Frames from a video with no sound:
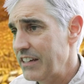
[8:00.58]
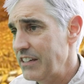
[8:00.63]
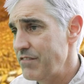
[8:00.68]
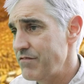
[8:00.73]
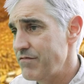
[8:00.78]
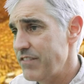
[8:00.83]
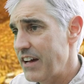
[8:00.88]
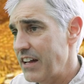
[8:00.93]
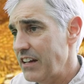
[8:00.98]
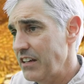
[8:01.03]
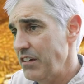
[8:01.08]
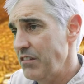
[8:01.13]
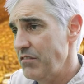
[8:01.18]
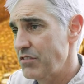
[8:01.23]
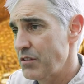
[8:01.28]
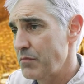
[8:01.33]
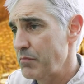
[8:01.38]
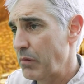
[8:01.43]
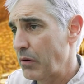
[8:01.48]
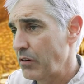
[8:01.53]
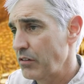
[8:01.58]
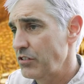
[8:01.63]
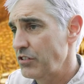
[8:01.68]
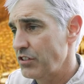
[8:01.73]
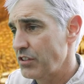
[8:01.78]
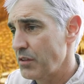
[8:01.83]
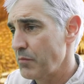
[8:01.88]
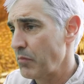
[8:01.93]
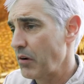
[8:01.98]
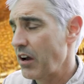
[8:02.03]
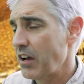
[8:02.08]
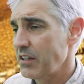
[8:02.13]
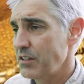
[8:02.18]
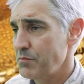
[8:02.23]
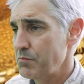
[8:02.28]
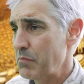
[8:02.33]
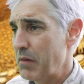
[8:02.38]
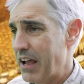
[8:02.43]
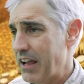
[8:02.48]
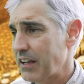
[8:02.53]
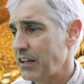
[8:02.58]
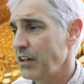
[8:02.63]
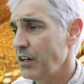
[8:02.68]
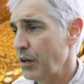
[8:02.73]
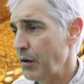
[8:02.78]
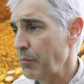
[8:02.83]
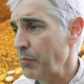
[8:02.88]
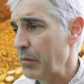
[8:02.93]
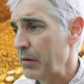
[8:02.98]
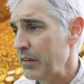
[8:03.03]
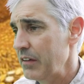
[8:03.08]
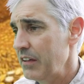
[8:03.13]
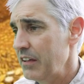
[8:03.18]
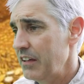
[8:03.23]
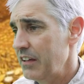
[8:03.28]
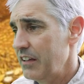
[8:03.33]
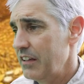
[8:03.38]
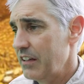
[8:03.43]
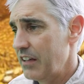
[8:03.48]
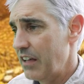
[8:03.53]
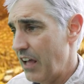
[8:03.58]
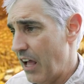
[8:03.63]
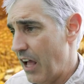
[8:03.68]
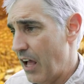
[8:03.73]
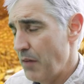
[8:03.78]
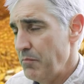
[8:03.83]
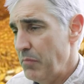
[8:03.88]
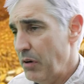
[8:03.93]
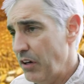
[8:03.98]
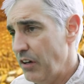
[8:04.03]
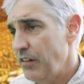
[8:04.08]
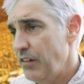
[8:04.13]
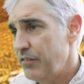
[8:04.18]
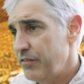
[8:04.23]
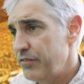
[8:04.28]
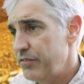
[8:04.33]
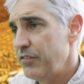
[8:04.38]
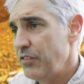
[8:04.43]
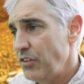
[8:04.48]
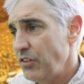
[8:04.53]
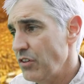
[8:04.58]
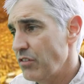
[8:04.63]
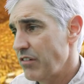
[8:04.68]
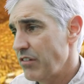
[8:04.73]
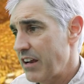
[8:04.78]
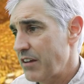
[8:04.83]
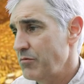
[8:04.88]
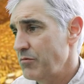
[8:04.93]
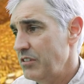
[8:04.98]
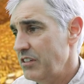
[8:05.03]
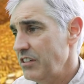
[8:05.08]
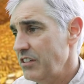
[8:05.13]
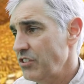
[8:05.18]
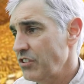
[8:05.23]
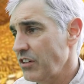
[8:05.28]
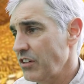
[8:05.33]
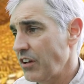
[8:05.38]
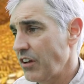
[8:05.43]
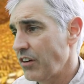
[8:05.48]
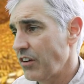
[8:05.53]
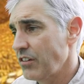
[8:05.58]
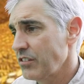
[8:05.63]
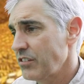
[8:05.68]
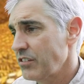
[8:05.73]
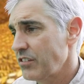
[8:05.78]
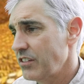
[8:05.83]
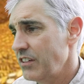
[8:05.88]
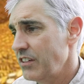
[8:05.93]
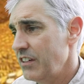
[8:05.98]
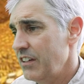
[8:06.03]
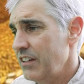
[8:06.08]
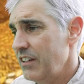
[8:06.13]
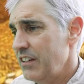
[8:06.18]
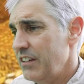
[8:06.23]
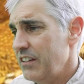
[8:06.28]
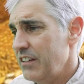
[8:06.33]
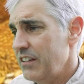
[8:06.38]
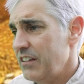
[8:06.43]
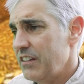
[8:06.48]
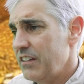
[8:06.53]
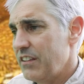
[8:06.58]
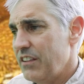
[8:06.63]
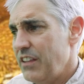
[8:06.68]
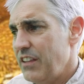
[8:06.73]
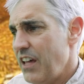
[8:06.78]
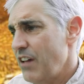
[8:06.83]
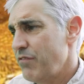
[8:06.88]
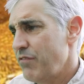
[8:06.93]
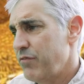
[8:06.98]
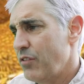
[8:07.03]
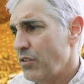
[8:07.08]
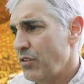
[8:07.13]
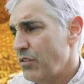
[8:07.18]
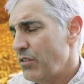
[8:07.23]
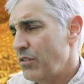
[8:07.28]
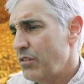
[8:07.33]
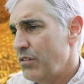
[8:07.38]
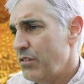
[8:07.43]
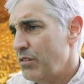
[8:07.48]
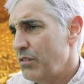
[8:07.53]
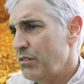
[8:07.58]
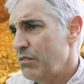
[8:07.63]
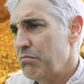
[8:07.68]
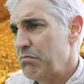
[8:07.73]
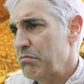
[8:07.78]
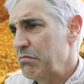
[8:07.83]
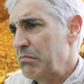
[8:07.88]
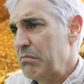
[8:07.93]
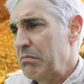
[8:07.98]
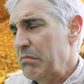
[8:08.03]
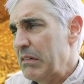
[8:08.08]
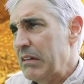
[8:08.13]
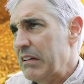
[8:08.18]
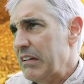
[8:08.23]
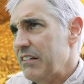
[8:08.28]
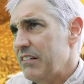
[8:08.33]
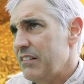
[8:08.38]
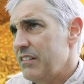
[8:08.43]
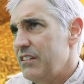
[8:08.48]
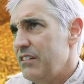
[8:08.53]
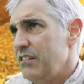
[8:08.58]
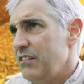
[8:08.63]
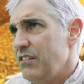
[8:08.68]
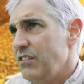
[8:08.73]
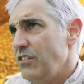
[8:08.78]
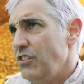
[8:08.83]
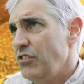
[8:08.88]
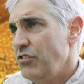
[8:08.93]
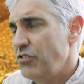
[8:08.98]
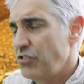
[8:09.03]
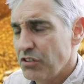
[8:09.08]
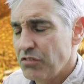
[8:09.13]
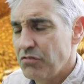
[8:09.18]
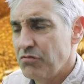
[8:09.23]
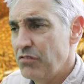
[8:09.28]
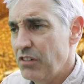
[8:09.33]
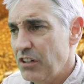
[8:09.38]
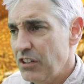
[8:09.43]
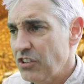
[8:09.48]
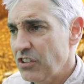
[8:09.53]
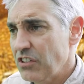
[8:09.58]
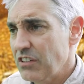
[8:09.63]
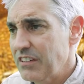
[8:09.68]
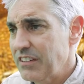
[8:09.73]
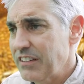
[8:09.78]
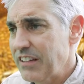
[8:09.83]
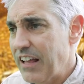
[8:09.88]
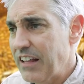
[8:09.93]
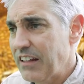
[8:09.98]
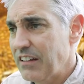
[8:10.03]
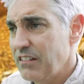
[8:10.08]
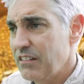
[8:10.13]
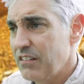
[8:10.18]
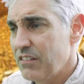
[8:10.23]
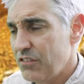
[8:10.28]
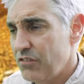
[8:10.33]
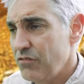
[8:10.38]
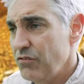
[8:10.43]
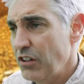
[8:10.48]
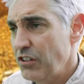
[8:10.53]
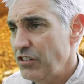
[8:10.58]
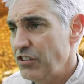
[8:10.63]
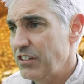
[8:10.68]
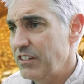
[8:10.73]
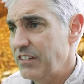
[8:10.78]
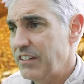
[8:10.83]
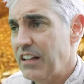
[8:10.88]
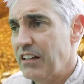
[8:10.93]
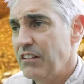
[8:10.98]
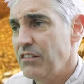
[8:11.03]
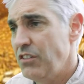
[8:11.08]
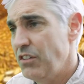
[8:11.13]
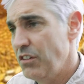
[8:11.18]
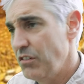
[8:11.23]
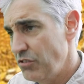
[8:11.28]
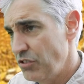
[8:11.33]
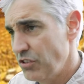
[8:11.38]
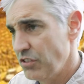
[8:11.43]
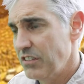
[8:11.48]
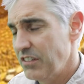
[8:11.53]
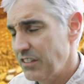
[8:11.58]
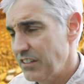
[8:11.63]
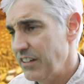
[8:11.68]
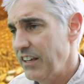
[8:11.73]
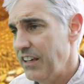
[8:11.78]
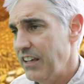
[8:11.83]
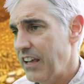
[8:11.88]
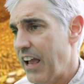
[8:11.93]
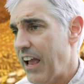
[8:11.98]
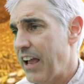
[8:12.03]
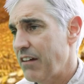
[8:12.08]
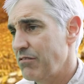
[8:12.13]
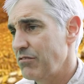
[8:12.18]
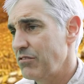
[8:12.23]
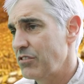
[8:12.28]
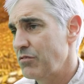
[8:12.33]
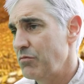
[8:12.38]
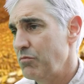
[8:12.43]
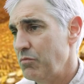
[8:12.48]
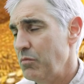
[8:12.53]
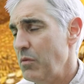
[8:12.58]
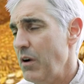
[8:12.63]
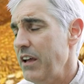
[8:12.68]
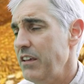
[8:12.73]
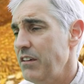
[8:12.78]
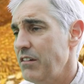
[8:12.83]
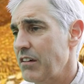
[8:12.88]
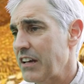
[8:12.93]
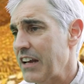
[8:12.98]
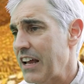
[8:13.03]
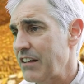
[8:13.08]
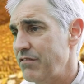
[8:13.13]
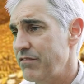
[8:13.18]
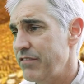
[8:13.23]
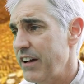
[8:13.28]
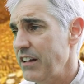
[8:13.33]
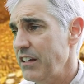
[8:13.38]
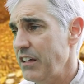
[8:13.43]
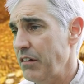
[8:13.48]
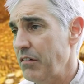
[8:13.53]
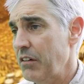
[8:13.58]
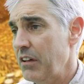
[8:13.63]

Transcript: value to push the price back up above your acquisition cost. Therefore, you shouldn't rush to sell. You should seek out where you can add value.